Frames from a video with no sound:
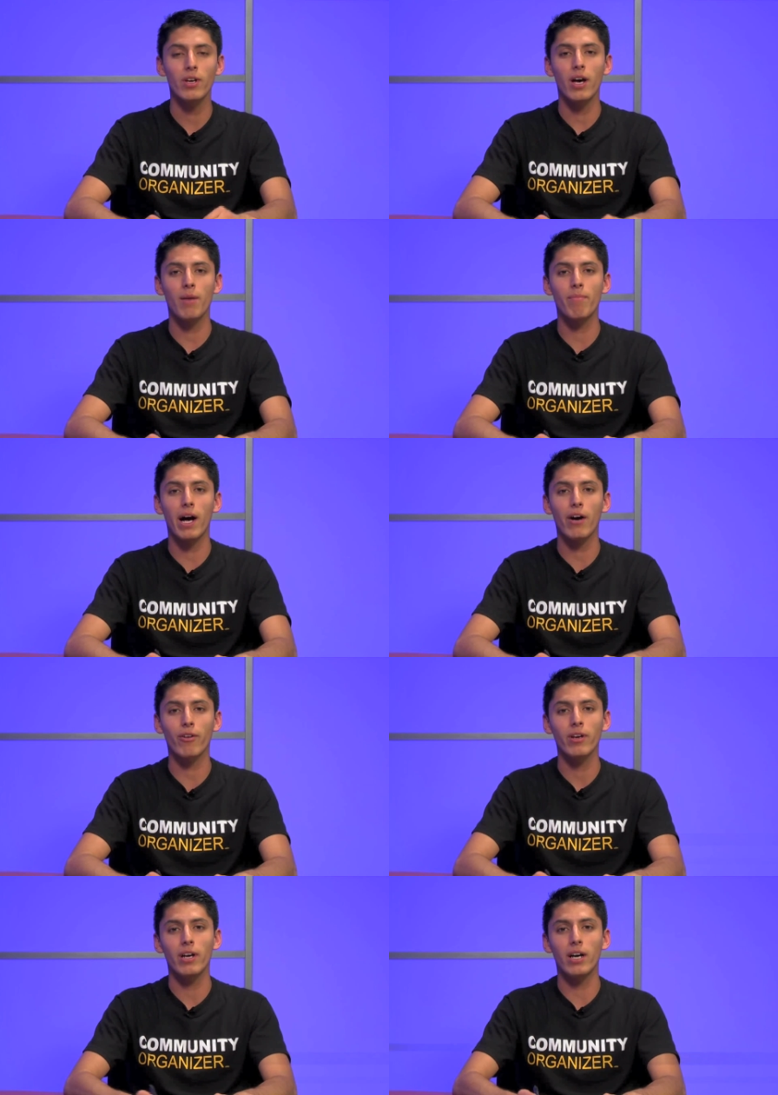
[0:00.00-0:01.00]

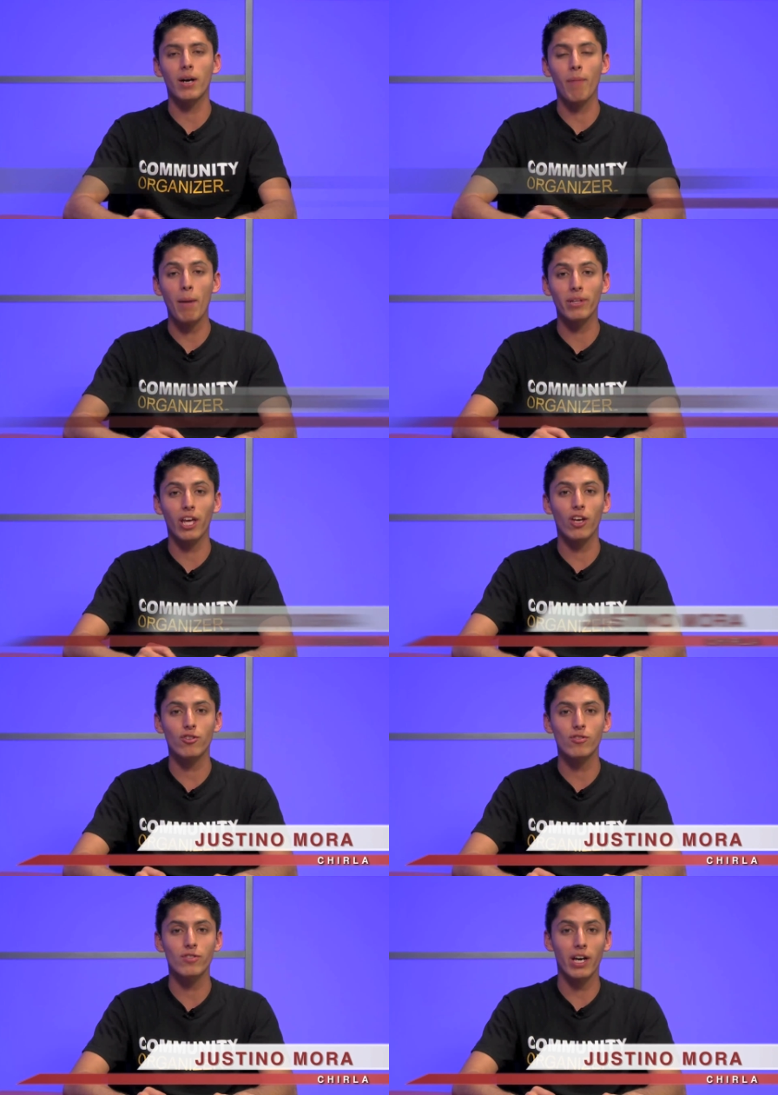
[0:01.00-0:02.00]
about um,
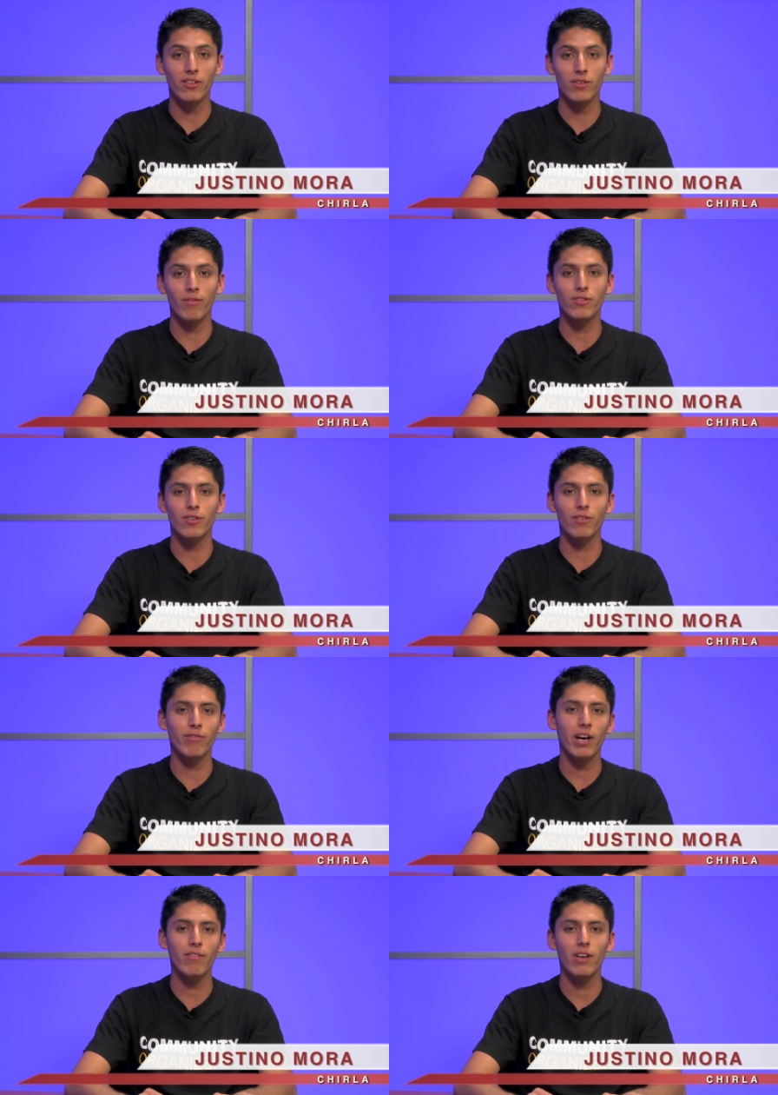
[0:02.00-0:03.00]
applications
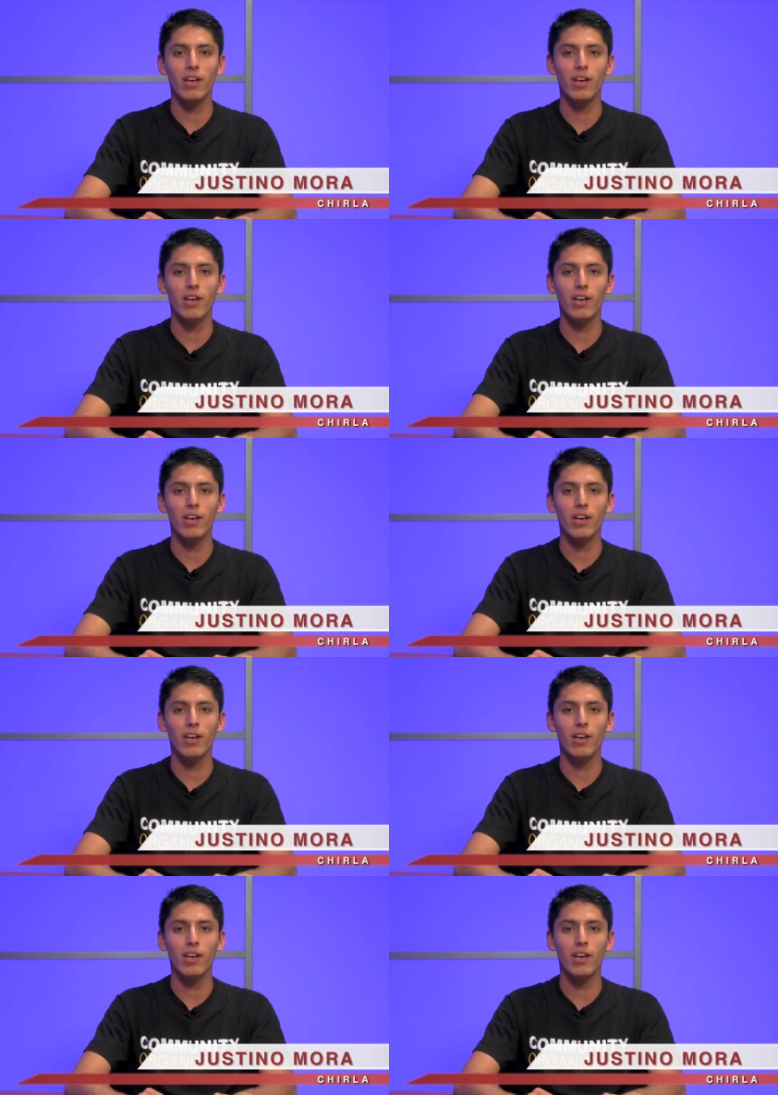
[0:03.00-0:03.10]
I-765